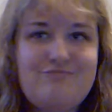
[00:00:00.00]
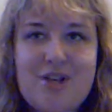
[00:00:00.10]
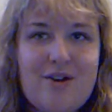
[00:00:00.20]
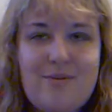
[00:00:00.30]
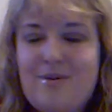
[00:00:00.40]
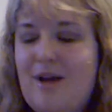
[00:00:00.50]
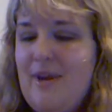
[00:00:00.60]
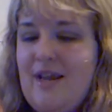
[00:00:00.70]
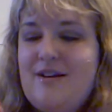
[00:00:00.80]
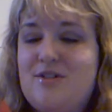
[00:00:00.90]
So, I
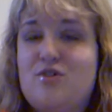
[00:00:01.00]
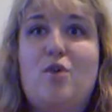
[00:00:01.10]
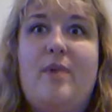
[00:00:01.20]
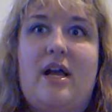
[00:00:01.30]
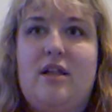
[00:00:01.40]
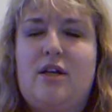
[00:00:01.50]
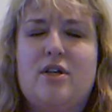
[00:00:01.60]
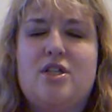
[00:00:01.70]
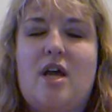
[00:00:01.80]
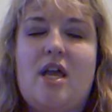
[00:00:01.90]
mean, because there's no black
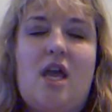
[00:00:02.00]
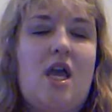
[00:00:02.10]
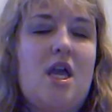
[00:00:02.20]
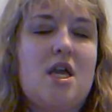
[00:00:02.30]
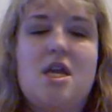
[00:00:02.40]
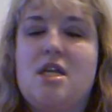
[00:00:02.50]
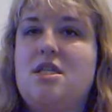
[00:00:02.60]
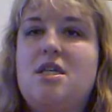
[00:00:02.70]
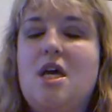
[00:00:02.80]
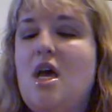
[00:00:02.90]
licorice. I hate
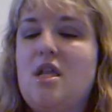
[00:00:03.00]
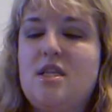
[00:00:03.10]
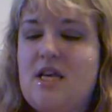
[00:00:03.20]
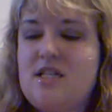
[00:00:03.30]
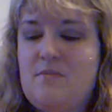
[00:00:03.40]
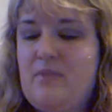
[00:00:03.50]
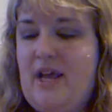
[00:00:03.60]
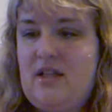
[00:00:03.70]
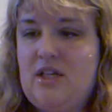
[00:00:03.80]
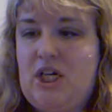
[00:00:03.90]
the taste of
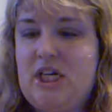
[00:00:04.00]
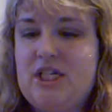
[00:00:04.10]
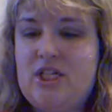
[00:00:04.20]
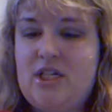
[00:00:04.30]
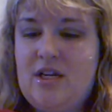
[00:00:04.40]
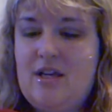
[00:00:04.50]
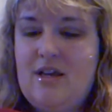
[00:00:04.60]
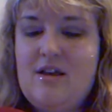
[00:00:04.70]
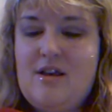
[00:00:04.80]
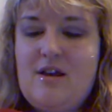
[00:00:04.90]
black licorice.
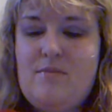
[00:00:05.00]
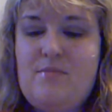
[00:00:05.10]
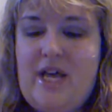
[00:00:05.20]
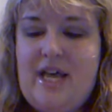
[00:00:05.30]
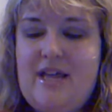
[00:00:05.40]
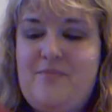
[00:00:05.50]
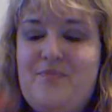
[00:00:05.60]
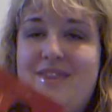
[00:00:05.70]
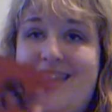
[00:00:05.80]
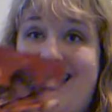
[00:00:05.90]
But
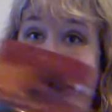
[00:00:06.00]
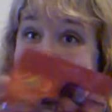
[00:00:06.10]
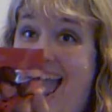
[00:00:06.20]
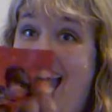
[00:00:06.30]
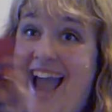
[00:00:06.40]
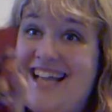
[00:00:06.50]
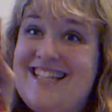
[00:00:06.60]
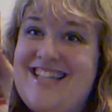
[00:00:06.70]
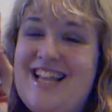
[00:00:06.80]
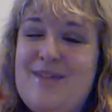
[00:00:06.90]

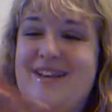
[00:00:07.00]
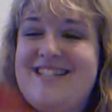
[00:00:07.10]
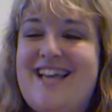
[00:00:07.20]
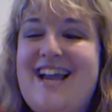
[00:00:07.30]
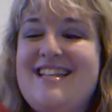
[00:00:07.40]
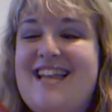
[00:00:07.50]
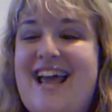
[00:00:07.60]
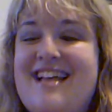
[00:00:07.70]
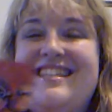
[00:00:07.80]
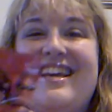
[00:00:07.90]
jelly beans, guys, and it
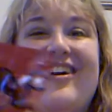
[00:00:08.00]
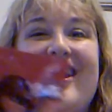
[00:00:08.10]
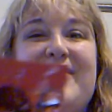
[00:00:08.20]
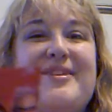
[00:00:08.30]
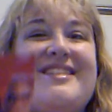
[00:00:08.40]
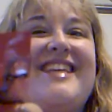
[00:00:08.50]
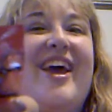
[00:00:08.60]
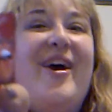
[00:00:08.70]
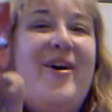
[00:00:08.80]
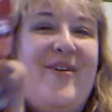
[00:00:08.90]
has the incredible
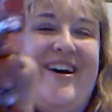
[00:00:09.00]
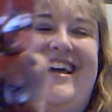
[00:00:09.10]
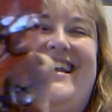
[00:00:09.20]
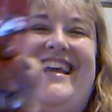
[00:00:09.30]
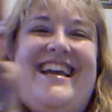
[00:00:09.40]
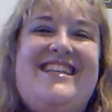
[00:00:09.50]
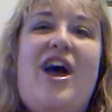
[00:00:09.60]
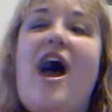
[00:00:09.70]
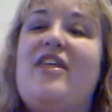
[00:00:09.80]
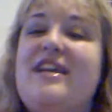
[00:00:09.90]
stain on it.
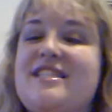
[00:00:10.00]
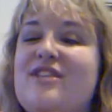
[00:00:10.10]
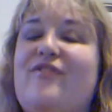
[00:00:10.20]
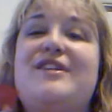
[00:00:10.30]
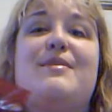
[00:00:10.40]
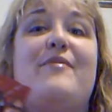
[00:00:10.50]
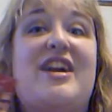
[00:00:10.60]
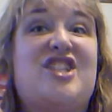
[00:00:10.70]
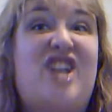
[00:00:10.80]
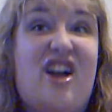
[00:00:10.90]
I think this is the first time I've
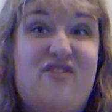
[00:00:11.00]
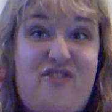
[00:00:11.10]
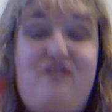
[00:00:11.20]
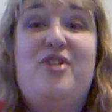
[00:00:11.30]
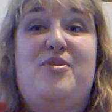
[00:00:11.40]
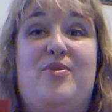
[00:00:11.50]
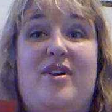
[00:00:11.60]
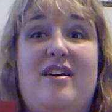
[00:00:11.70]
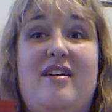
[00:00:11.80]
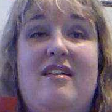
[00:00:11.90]
actually got food
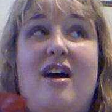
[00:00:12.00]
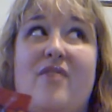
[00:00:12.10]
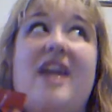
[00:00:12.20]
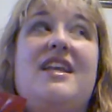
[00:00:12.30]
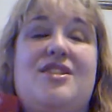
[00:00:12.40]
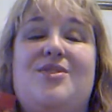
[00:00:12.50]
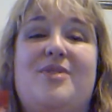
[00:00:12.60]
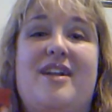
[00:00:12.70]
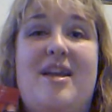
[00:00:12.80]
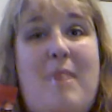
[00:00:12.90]
of any
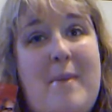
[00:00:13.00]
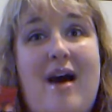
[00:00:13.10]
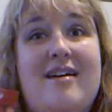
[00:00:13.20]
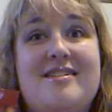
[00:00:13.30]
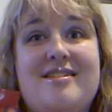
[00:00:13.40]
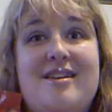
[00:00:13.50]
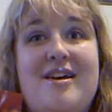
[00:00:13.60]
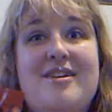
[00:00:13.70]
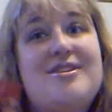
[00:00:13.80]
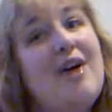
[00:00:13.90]
sort in my box.
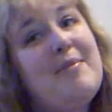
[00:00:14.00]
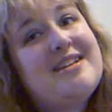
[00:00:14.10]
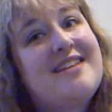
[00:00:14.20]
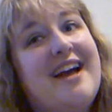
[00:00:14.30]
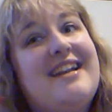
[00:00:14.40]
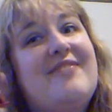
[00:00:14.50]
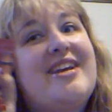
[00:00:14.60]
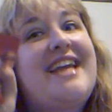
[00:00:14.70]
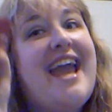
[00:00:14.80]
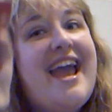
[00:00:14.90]
So I'm excited. I'm
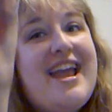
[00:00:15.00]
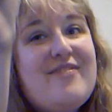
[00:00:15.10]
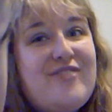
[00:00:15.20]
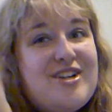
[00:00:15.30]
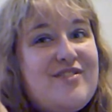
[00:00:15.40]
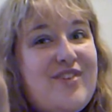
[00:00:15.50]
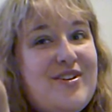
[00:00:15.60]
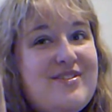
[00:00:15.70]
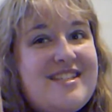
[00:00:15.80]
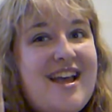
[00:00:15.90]
like, hey, first
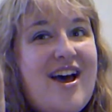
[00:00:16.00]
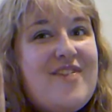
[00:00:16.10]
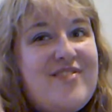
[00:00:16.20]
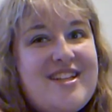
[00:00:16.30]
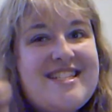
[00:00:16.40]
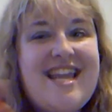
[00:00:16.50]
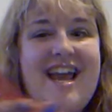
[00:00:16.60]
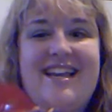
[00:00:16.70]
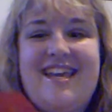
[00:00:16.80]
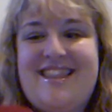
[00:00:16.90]
food stuff, little
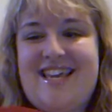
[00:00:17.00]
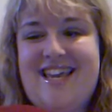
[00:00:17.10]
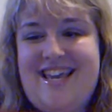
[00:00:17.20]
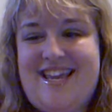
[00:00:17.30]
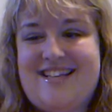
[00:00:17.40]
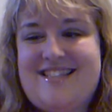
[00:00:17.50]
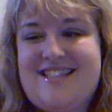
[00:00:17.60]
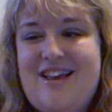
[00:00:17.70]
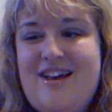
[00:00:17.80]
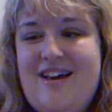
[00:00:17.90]
snacky things.
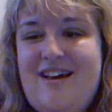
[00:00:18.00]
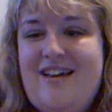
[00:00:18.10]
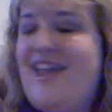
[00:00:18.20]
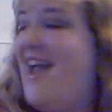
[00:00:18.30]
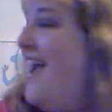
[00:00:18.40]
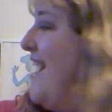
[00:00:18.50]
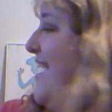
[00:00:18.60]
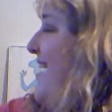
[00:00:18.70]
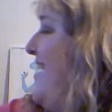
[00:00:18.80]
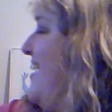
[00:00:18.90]

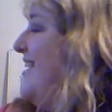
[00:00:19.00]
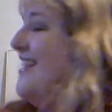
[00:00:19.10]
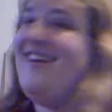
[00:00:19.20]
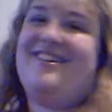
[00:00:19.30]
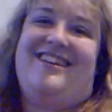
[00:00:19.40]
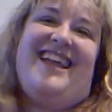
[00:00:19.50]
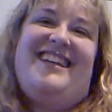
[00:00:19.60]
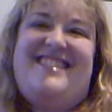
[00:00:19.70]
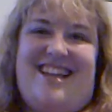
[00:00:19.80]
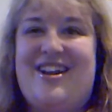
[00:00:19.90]
Yay! I get
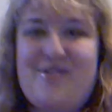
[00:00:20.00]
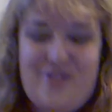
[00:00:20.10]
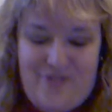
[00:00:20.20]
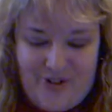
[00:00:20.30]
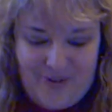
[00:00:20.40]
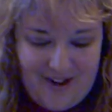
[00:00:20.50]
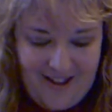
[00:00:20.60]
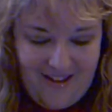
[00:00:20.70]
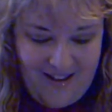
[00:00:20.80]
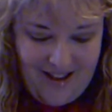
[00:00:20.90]
excited over food.
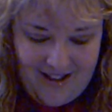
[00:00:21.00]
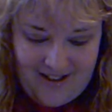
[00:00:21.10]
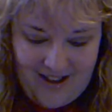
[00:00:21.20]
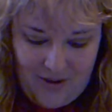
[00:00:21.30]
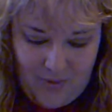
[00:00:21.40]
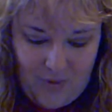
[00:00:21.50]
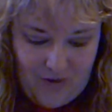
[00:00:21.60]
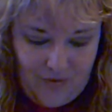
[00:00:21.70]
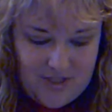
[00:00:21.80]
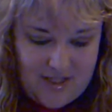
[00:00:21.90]
How
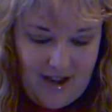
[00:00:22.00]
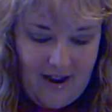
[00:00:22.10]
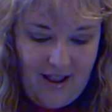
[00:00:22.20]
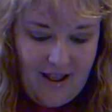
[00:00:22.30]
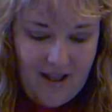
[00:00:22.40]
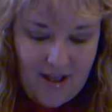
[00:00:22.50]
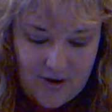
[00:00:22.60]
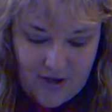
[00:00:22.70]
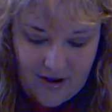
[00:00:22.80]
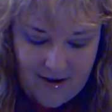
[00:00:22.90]
wonderful is that?
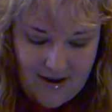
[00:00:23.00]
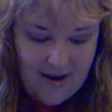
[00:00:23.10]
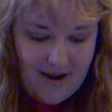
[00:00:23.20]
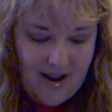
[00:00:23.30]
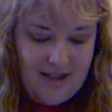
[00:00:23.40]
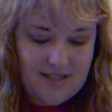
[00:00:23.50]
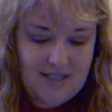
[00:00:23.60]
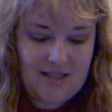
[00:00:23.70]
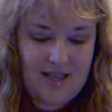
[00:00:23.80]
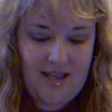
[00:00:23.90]
And the next
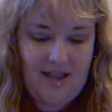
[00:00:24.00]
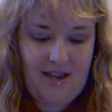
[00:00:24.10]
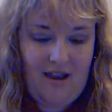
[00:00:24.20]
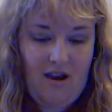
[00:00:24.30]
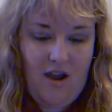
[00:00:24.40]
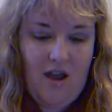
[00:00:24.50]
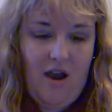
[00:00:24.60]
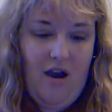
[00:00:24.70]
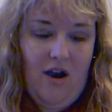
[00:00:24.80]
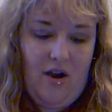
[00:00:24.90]
thing
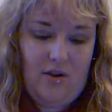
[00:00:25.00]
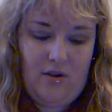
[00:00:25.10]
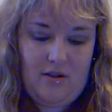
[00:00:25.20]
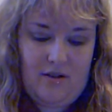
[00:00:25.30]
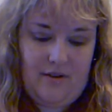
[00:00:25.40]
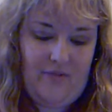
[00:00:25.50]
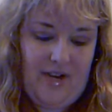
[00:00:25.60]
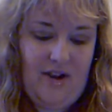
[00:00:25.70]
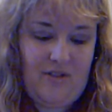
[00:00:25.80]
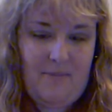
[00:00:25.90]
if
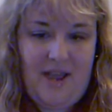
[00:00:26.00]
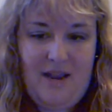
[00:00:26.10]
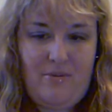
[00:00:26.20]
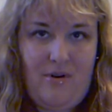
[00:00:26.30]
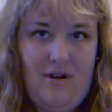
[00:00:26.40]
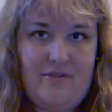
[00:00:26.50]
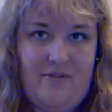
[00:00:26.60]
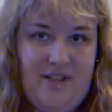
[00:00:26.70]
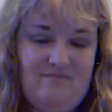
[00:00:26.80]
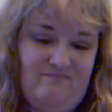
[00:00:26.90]
I get all the paper off
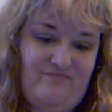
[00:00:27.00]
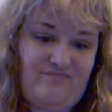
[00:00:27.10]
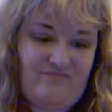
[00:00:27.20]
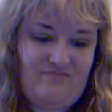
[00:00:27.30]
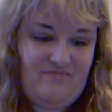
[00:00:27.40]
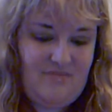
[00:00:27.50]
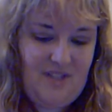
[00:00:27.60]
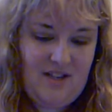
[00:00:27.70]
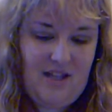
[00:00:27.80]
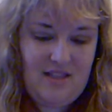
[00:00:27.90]
of it.
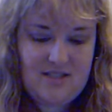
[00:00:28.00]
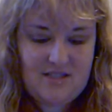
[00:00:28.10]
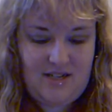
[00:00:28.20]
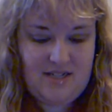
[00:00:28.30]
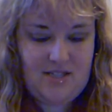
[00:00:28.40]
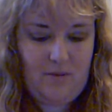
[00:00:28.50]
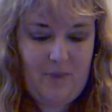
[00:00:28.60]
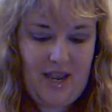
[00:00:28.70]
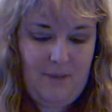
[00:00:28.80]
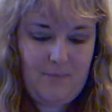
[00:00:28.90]
Got this nice little
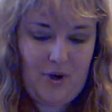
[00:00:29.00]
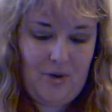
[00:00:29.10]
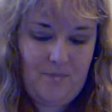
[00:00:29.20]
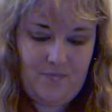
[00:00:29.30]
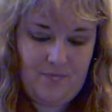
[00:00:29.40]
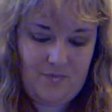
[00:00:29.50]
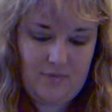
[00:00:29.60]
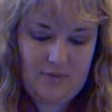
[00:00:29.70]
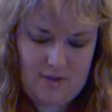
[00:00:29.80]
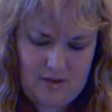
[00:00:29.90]
paper.
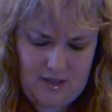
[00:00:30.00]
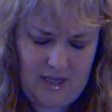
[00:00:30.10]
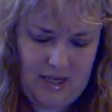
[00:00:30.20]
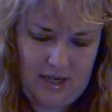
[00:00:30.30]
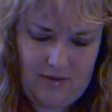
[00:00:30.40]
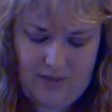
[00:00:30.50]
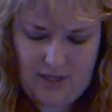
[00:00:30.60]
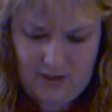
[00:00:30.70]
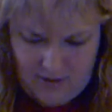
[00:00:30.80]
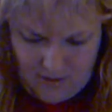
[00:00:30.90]
I think I got everything.